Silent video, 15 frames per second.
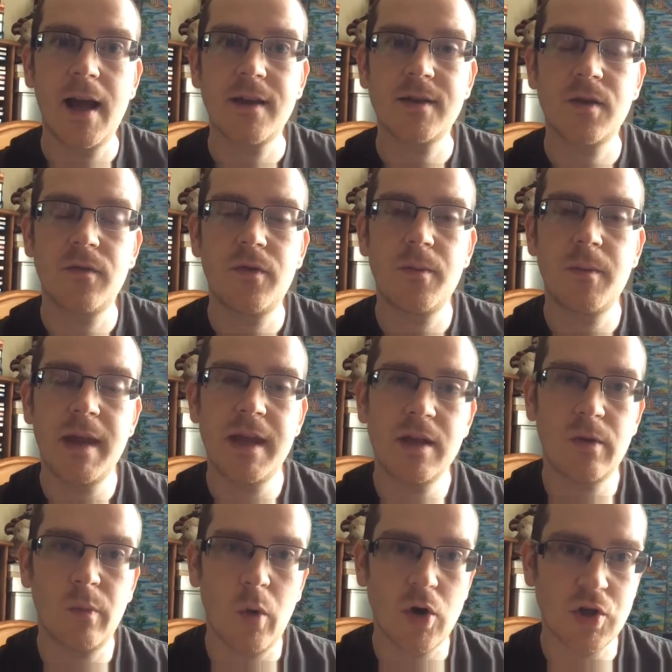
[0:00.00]
So for
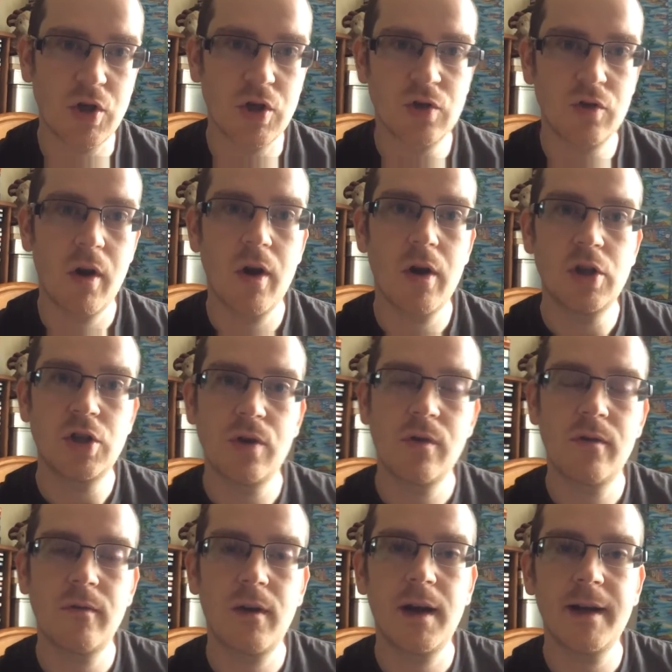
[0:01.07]
me, watching
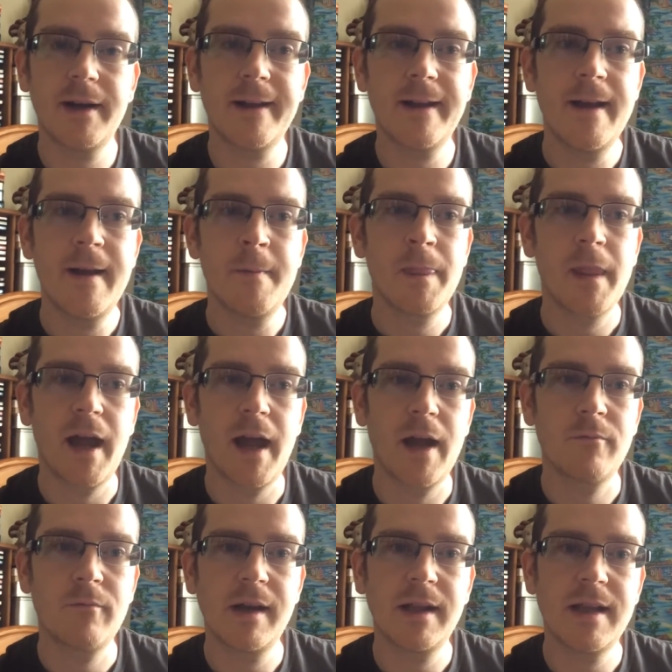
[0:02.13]
Durianrider
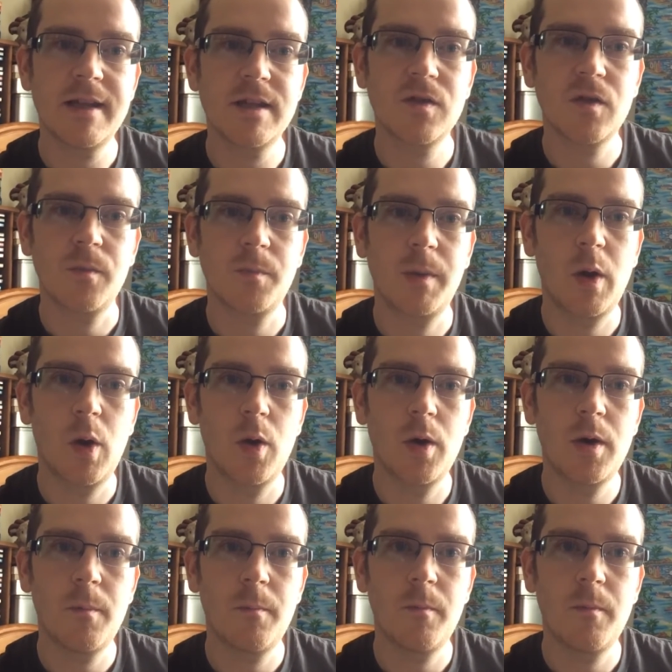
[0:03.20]
really has sort of
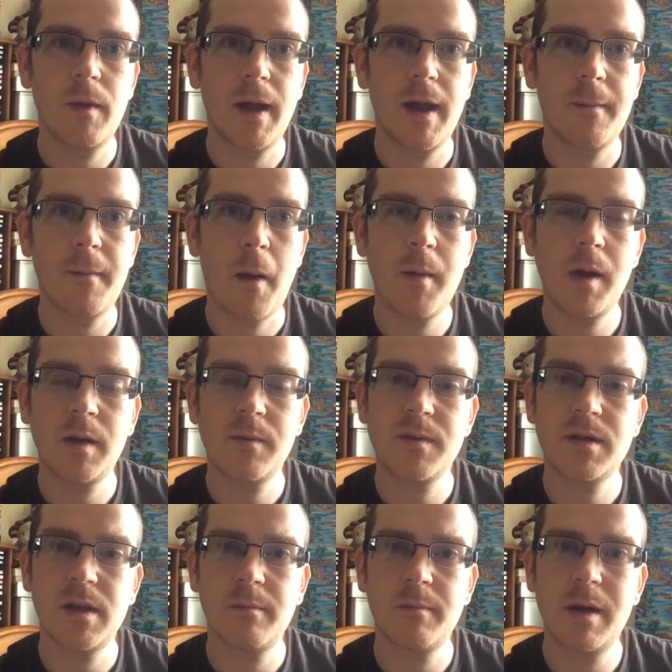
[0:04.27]
begun my
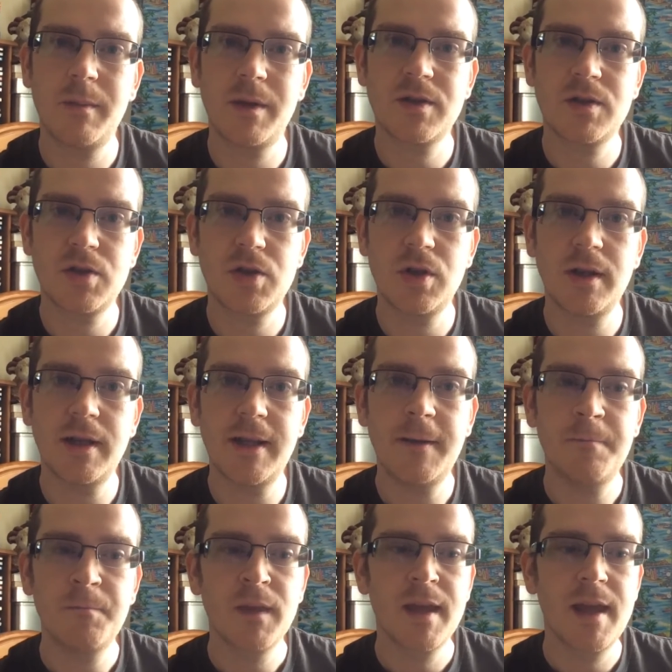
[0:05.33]
minimalist journey.